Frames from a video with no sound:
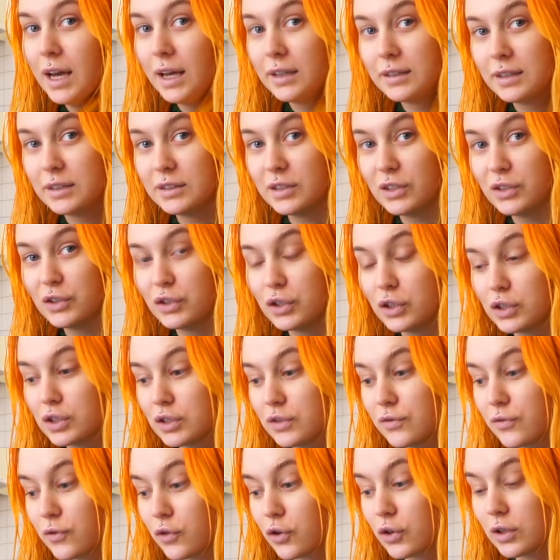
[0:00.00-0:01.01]
This is used
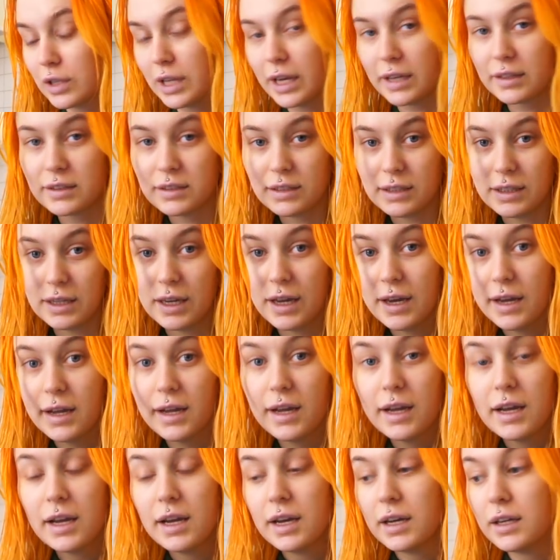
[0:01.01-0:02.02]
for like the
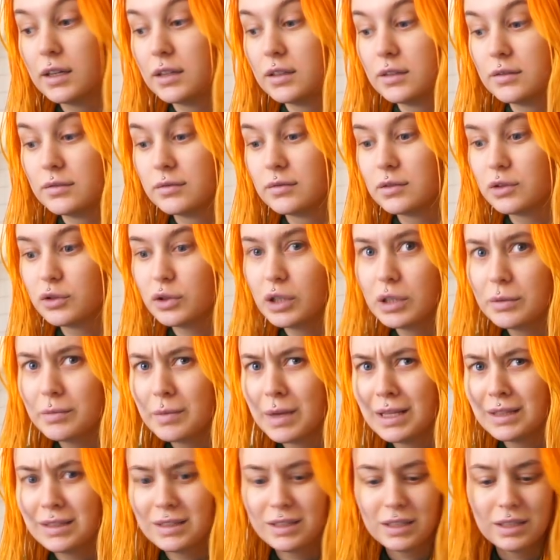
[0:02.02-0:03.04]

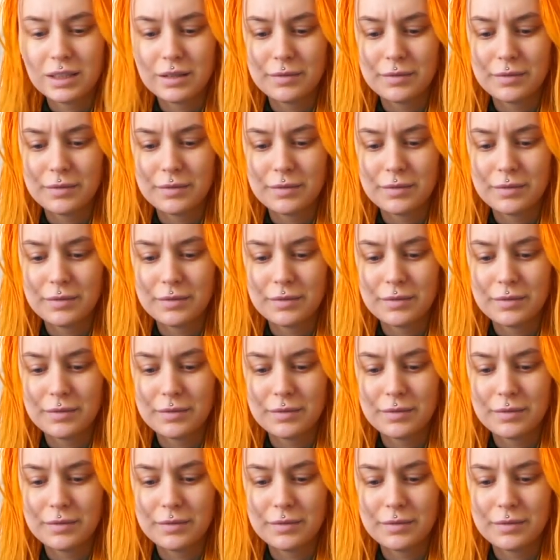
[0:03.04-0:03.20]
treatment,